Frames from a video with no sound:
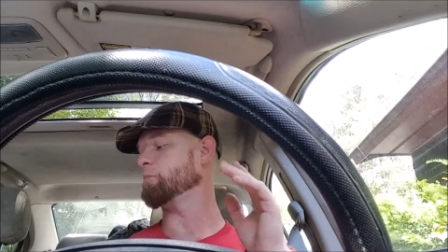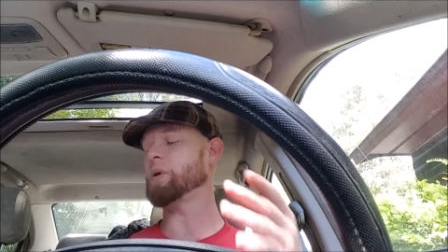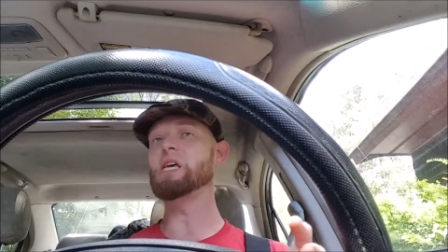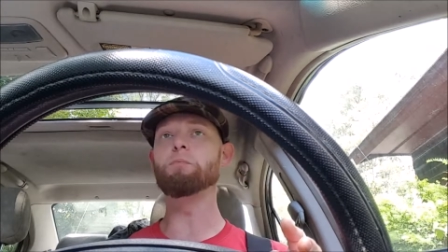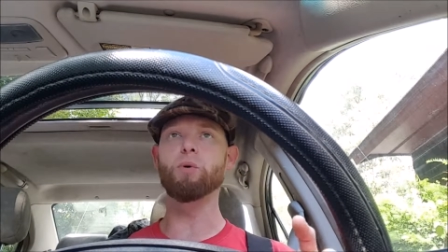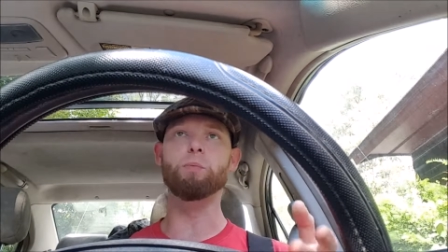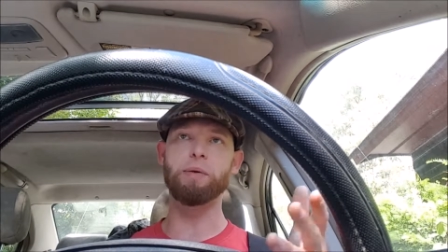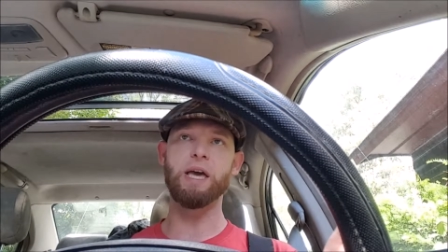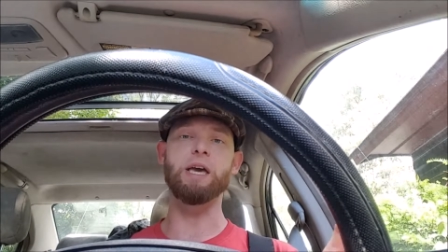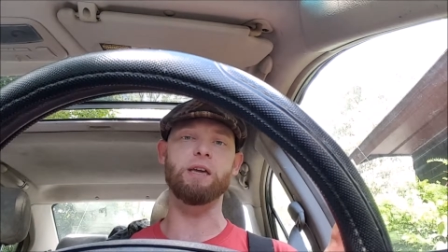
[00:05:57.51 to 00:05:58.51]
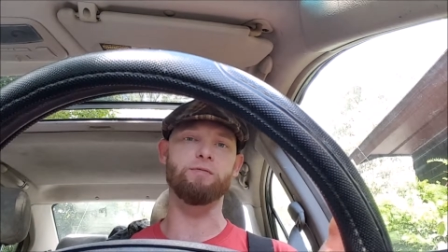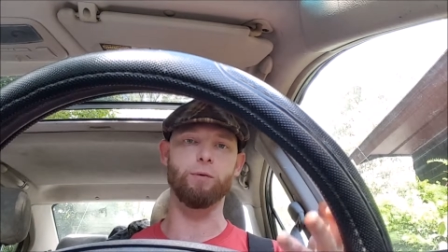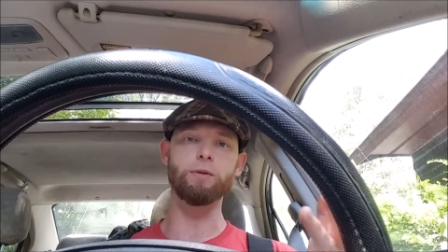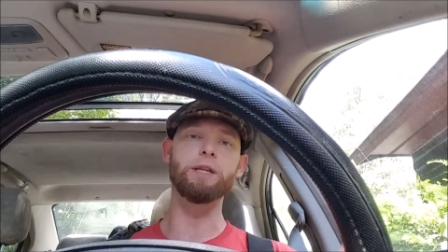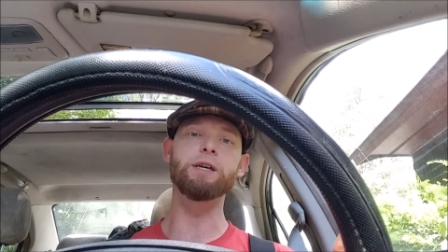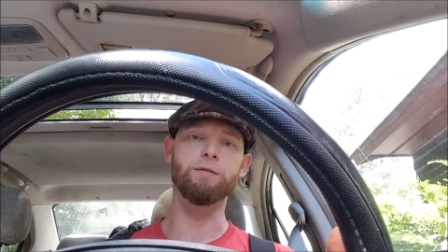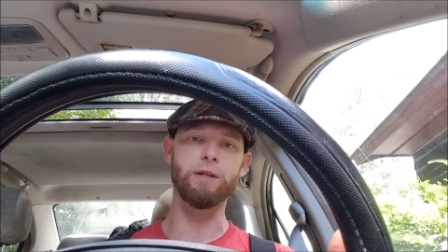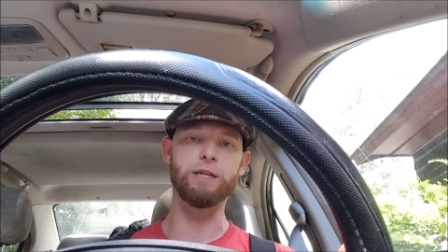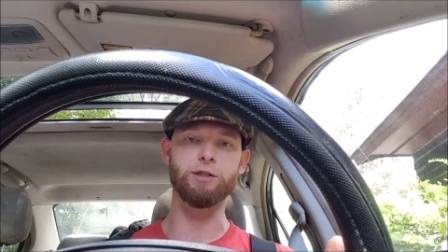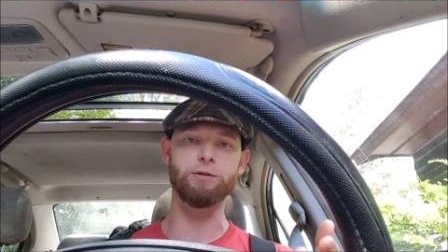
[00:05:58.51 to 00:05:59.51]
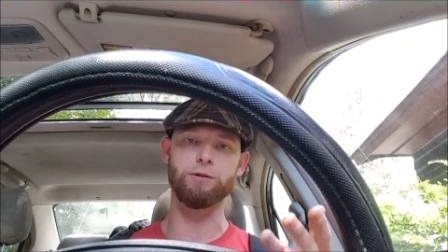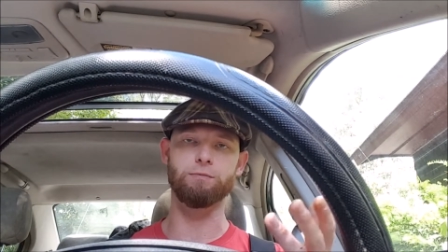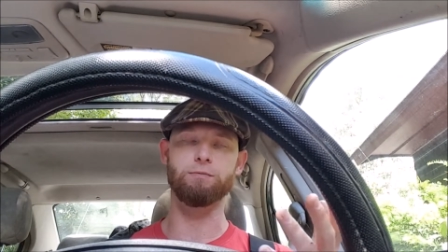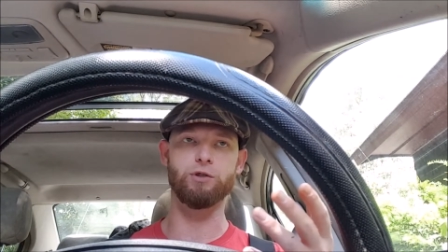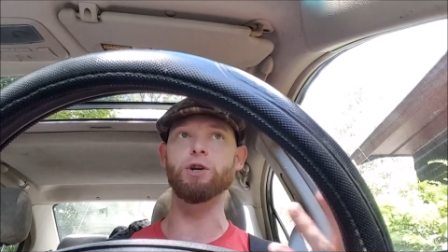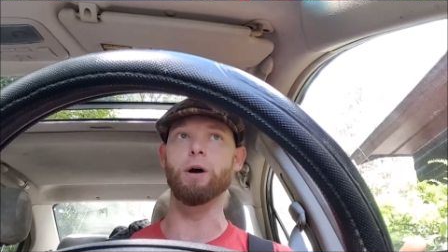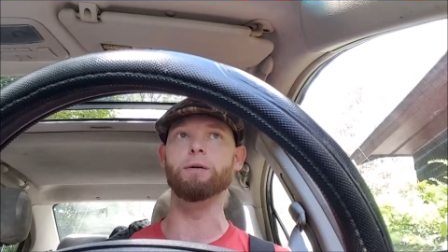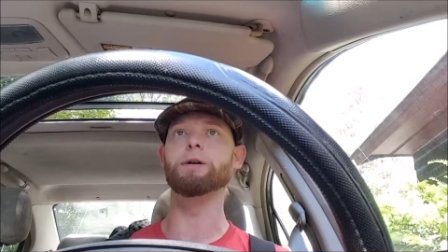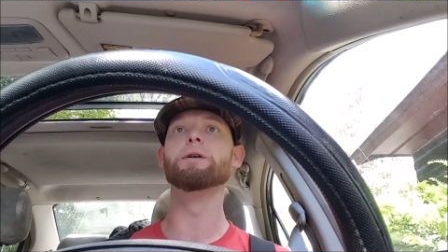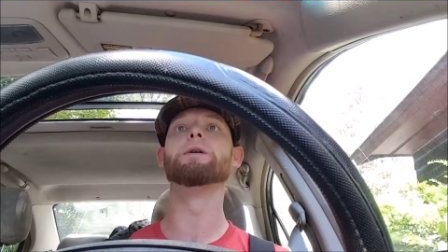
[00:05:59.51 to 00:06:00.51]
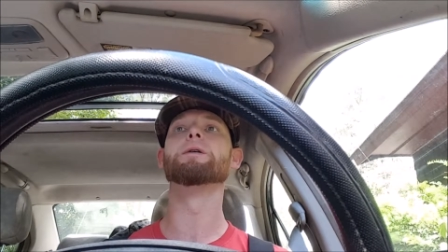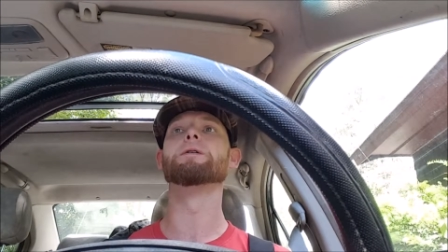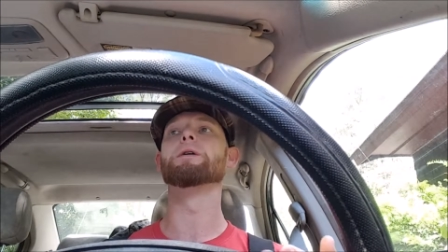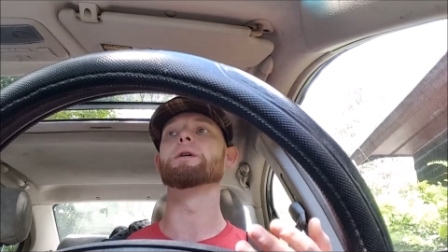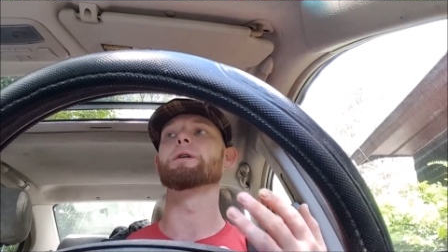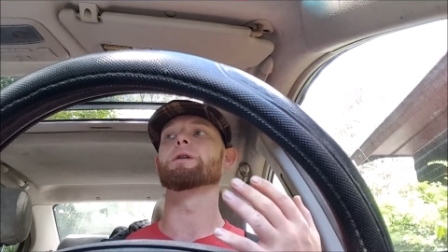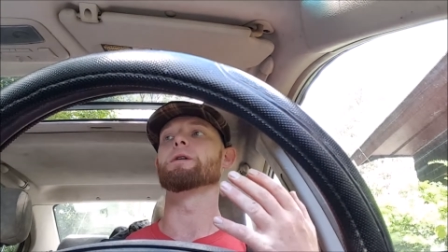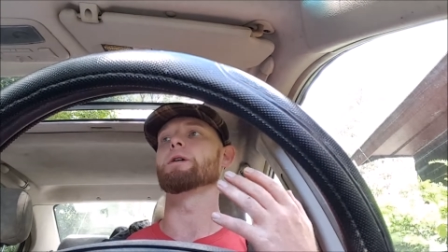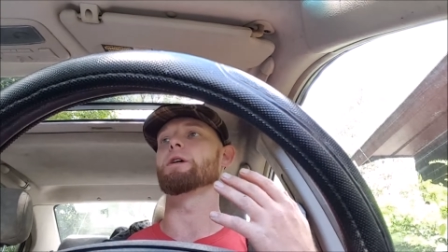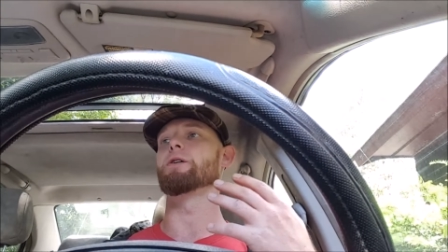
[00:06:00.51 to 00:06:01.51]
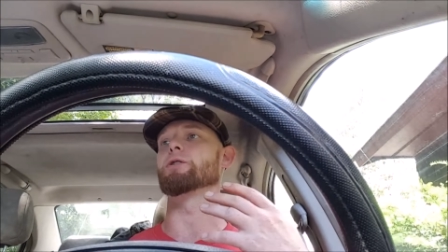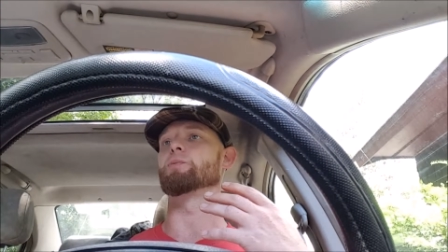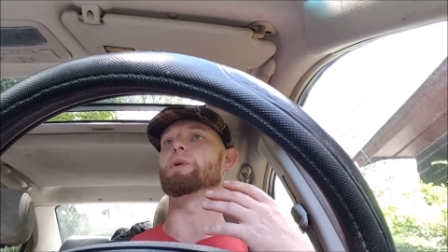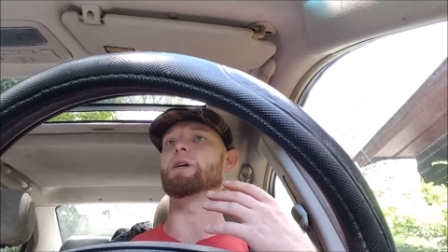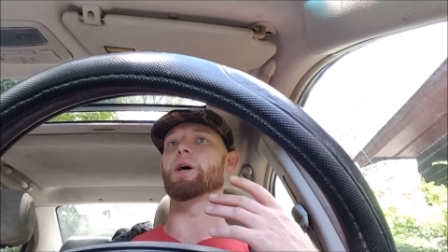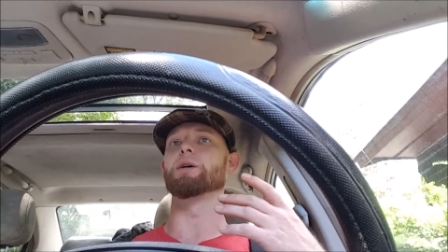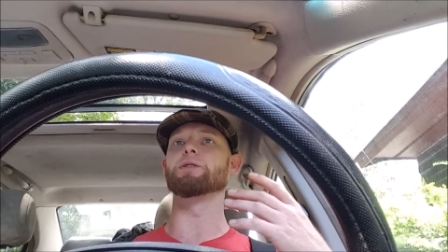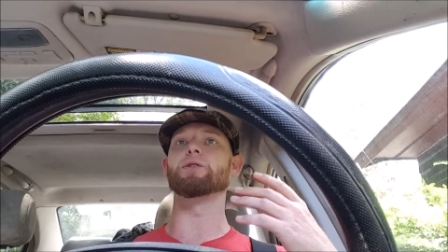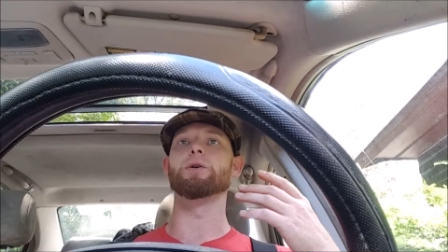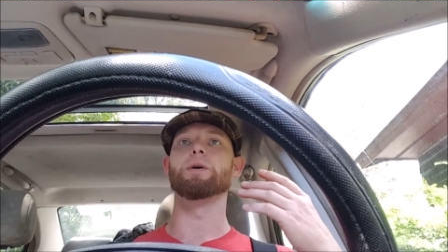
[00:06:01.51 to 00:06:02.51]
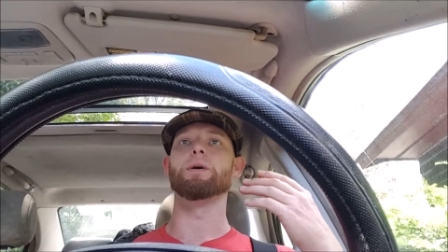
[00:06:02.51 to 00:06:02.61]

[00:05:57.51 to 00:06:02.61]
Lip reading: people pay for League of Legends junk is because